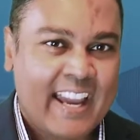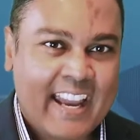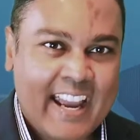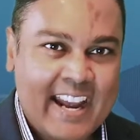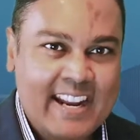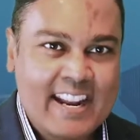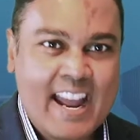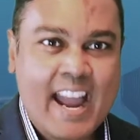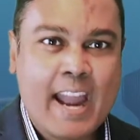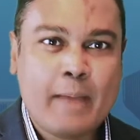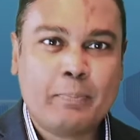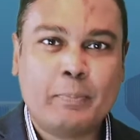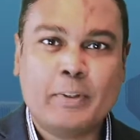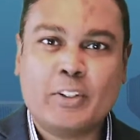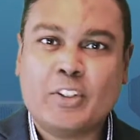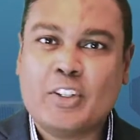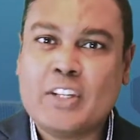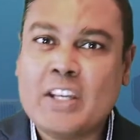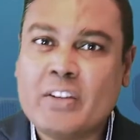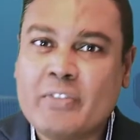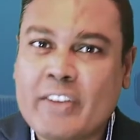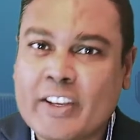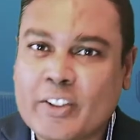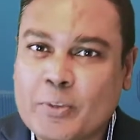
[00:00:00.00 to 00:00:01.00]
and I am the
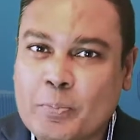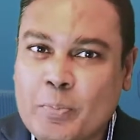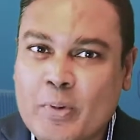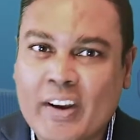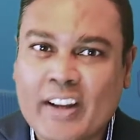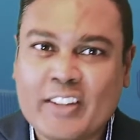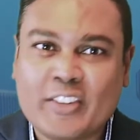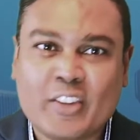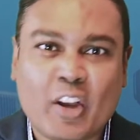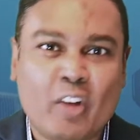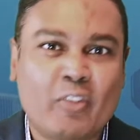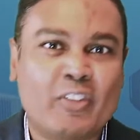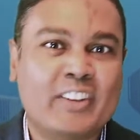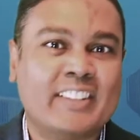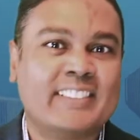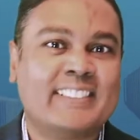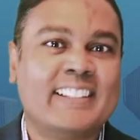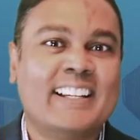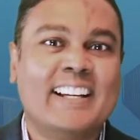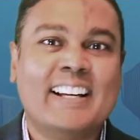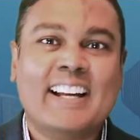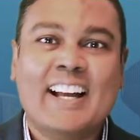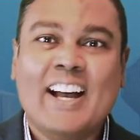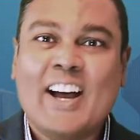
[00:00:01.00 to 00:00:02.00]
Chief Experience
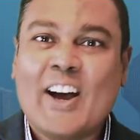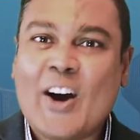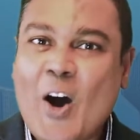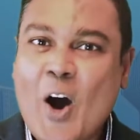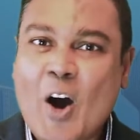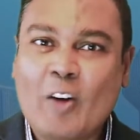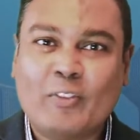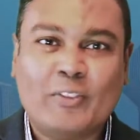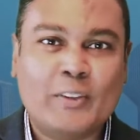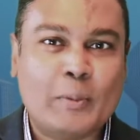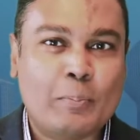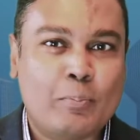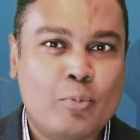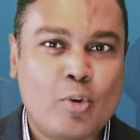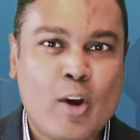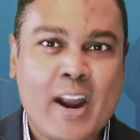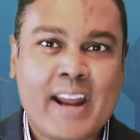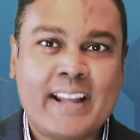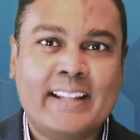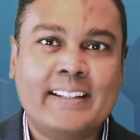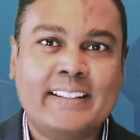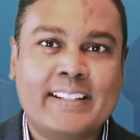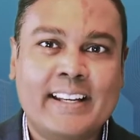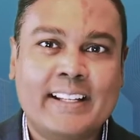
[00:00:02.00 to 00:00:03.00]
Officer of the
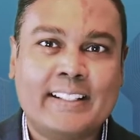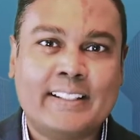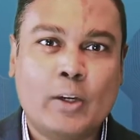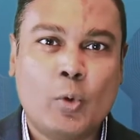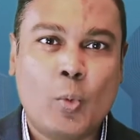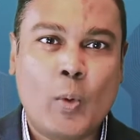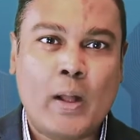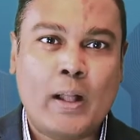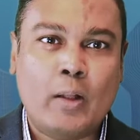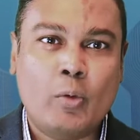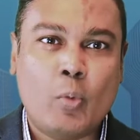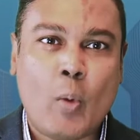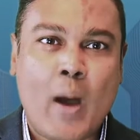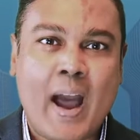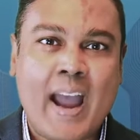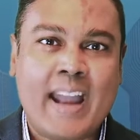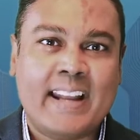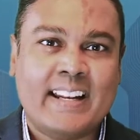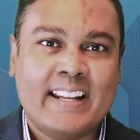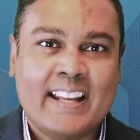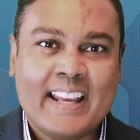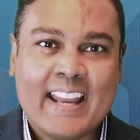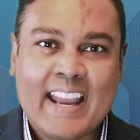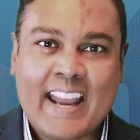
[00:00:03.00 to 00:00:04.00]
Brand Theatre
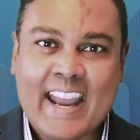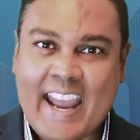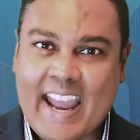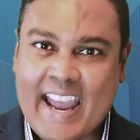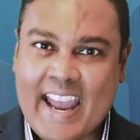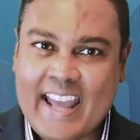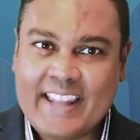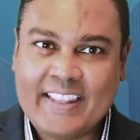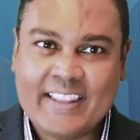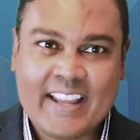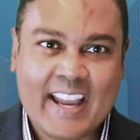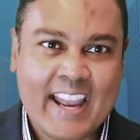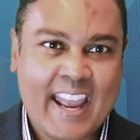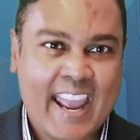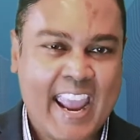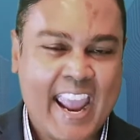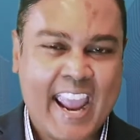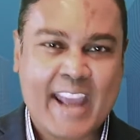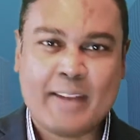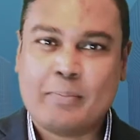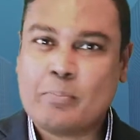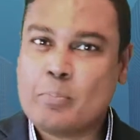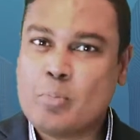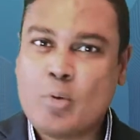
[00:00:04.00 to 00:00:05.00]
Worldwide and the
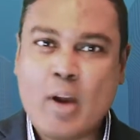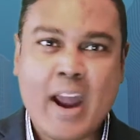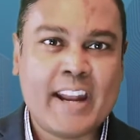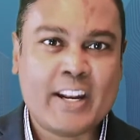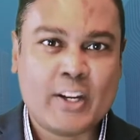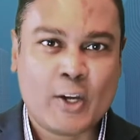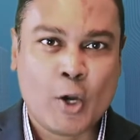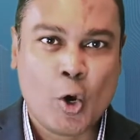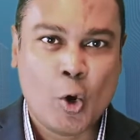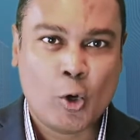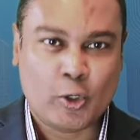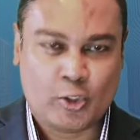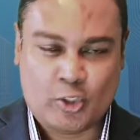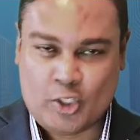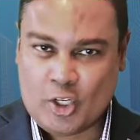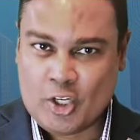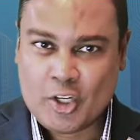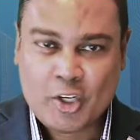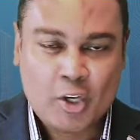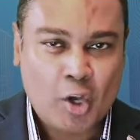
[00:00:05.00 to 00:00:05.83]
Head Brand Coach